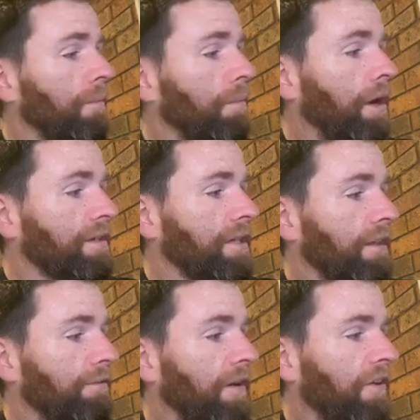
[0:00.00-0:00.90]
minus
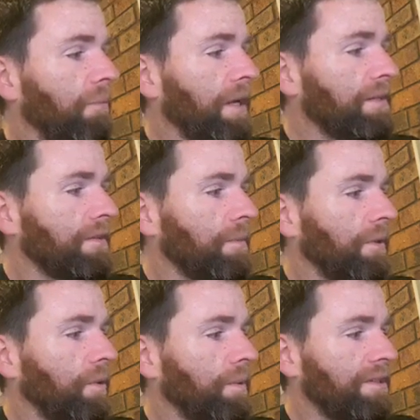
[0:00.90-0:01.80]
another 5 beats because I'm a
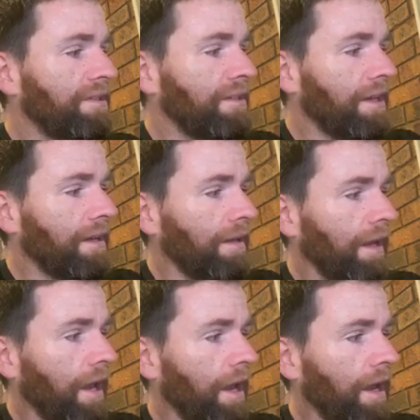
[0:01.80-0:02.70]
little bit sick
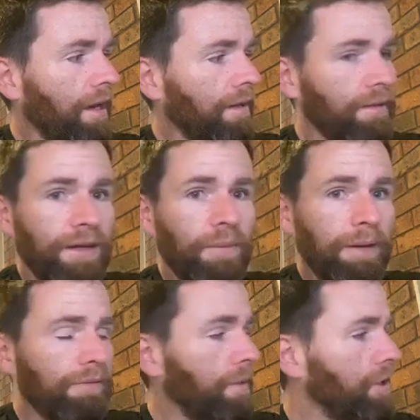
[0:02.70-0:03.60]
and coming
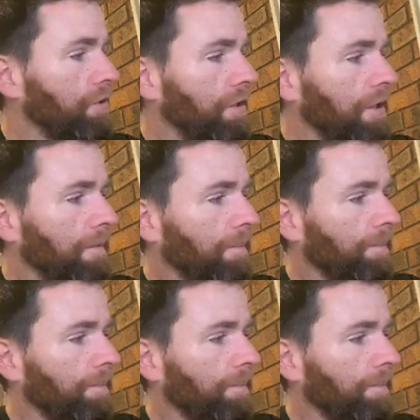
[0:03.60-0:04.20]
back from an injury.